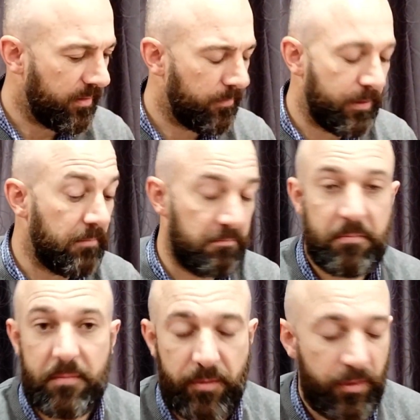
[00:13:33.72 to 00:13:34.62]
We
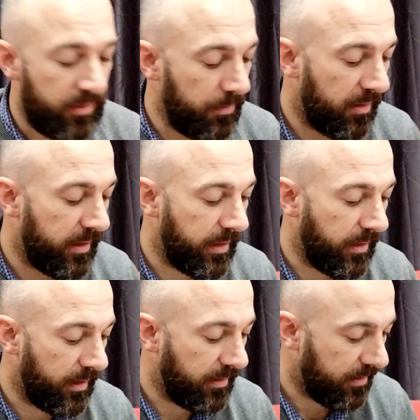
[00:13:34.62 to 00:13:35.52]
of course didn't play
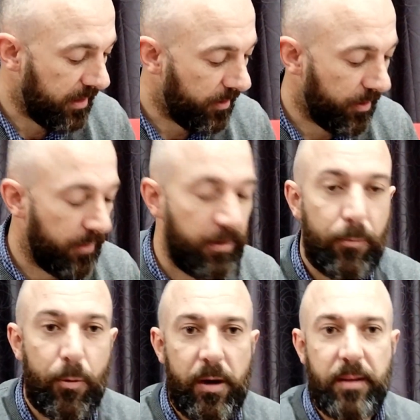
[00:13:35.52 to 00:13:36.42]
a scenario that
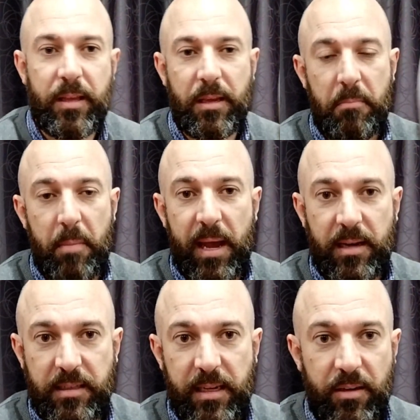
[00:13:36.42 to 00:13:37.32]
required the
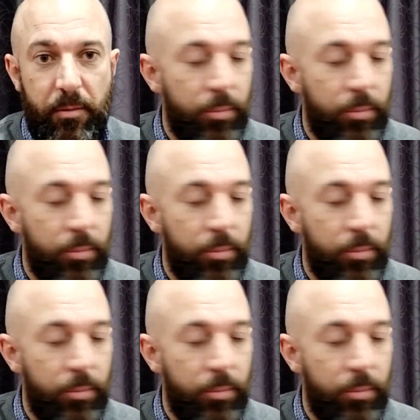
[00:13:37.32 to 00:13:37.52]
Baghdad